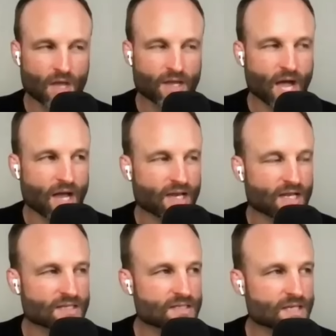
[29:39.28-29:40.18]
yeah, and
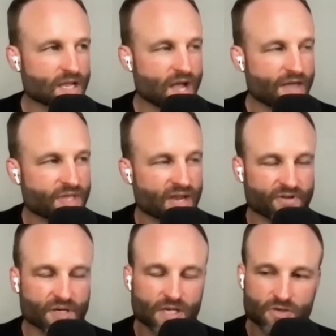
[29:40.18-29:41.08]
it's I think
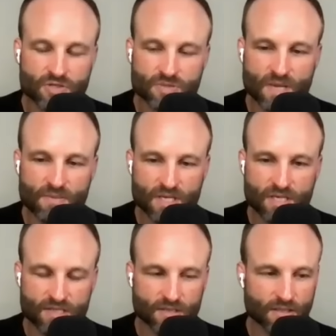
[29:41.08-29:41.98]
every coach maybe
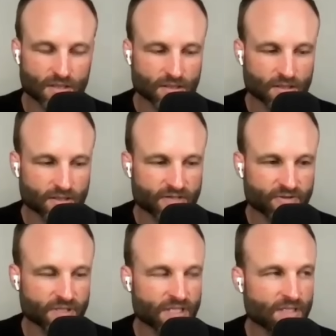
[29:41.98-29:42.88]
does a, a little
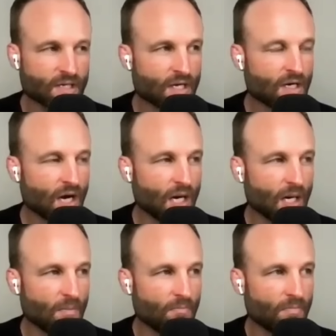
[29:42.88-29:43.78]
differently.
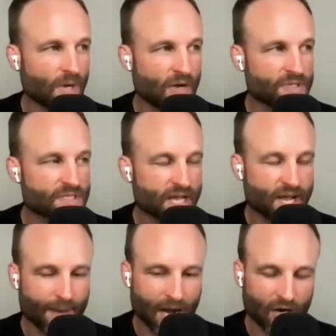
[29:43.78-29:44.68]
Um, I would say
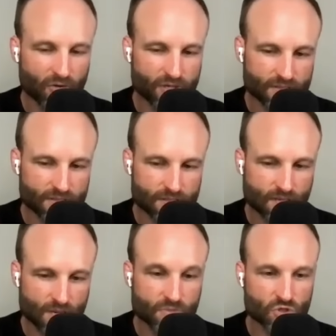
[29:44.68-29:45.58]
I'm always
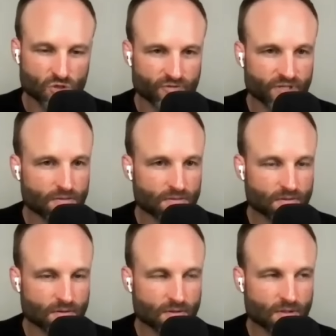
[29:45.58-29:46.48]
observing
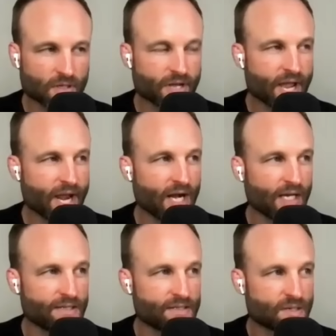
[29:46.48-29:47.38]

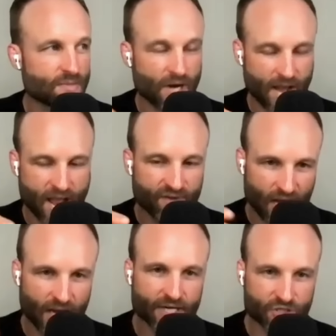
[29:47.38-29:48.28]
and but I have a
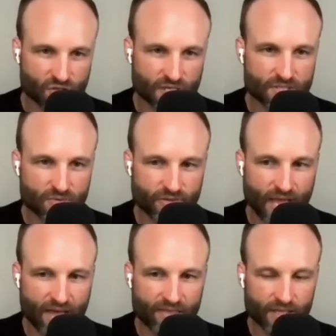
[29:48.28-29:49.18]
high trust with the
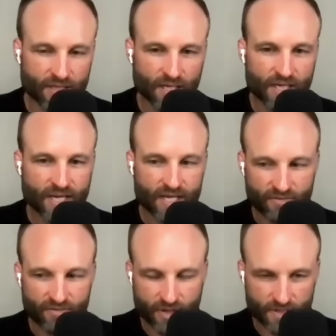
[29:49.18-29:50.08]
athlete. And
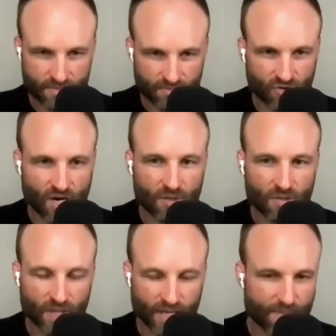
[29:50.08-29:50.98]
if there's a
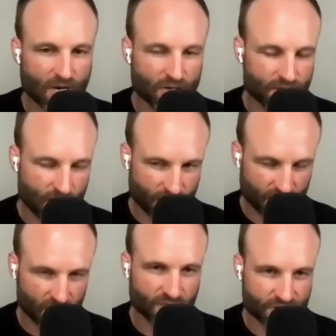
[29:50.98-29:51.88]
problem, like I'm I'm
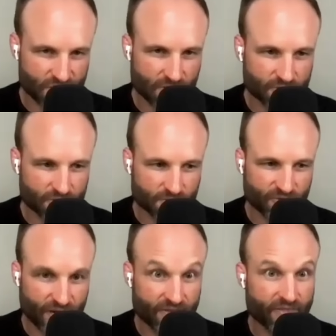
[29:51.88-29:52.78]
gonna reach out to him
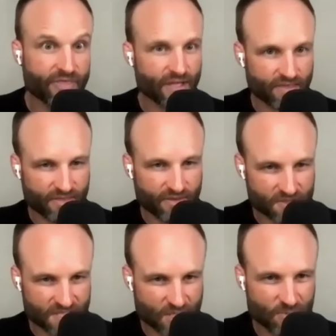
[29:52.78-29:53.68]
if I think that
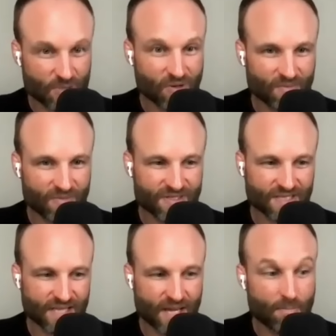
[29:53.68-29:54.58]
there's gonna be a problem, things
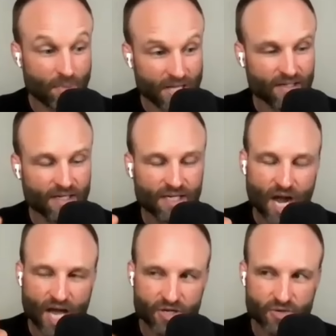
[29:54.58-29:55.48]
like that. But
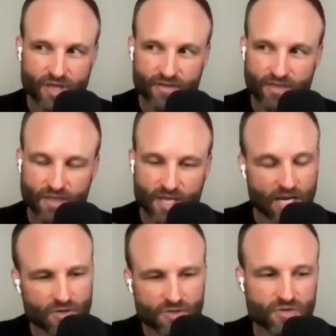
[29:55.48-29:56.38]
I do think that, and I
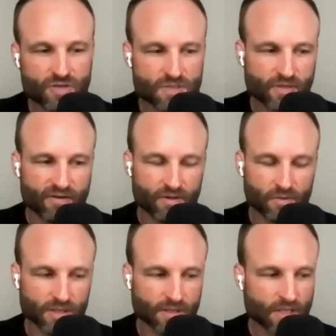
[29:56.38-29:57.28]
don't do this with
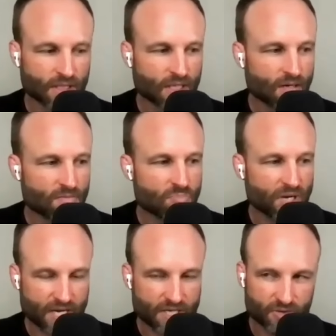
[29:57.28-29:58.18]
everyone,
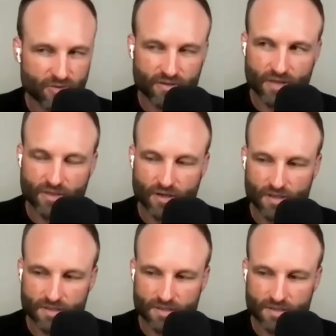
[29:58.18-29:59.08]
but I do think that
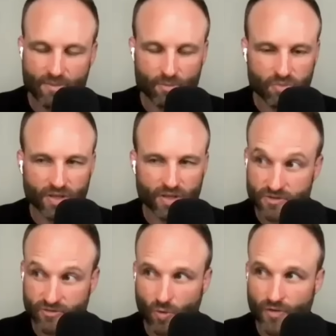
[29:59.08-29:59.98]
there's time and place
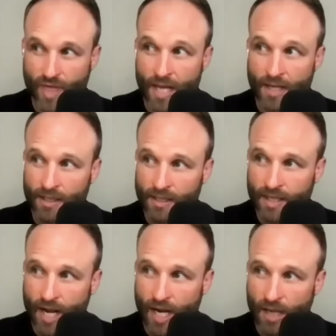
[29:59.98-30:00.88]
for that,
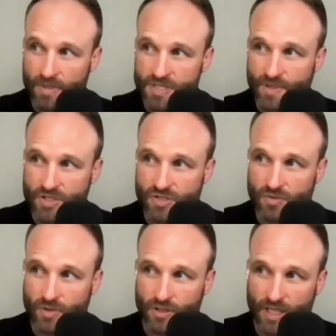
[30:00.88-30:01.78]
um, especially
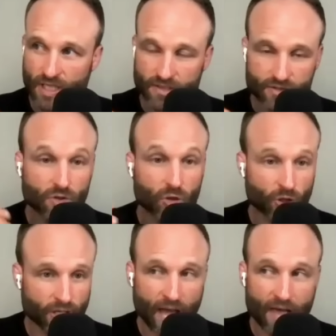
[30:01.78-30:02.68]
when you're getting to learn
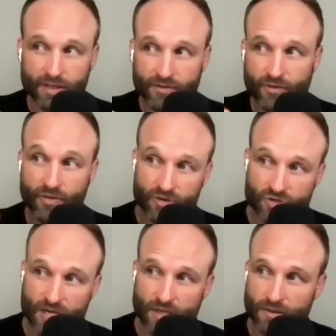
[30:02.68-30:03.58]
an athlete too, and they're
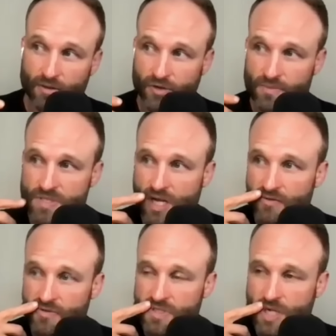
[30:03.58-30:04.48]
trying to learn
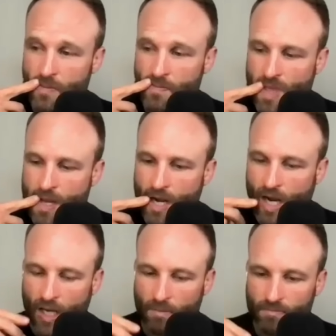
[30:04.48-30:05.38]
themselves. So,
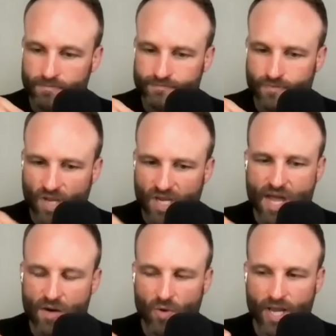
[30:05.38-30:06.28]
um, in
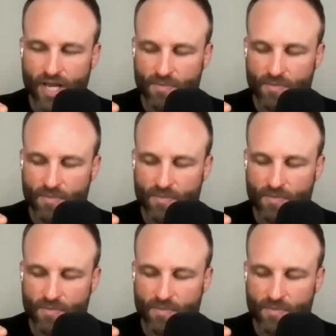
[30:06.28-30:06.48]
that way, I